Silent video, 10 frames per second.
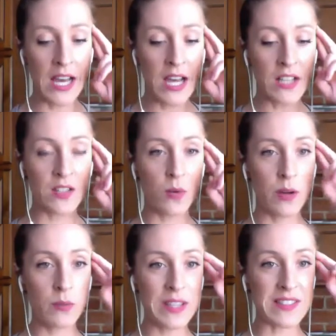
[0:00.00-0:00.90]
So
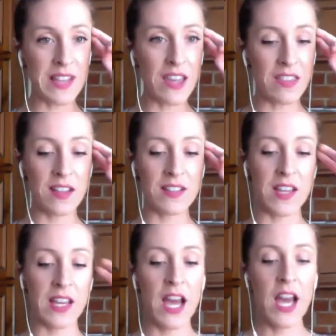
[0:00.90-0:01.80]
when we say things
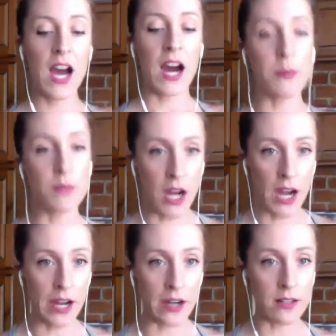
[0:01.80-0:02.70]
like, I'm
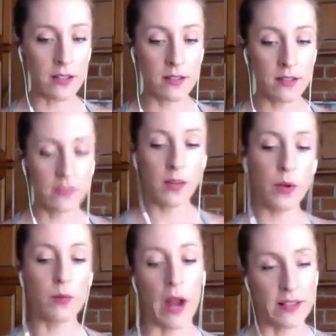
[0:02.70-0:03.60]
tired, then
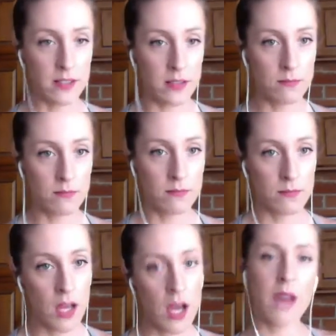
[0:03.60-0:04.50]
we rest.
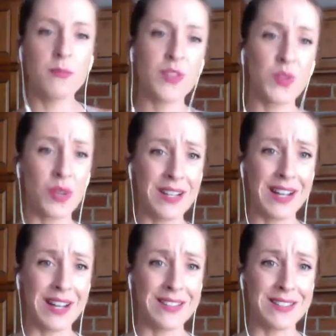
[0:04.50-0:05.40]
I'm
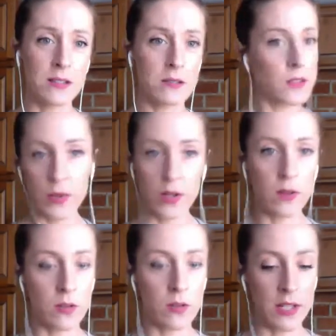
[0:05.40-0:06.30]
disorganized, so we don't
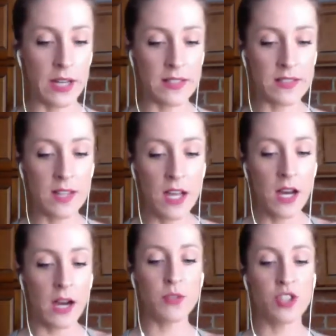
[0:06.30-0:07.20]
get organized.
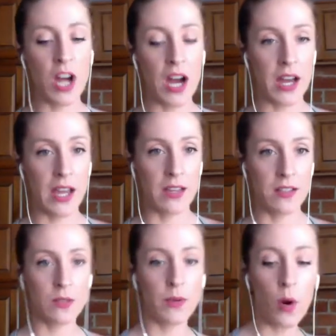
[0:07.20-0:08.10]
I'm shy,
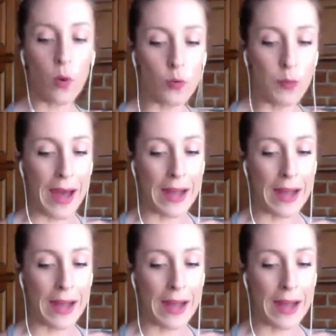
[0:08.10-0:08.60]
so we hold back.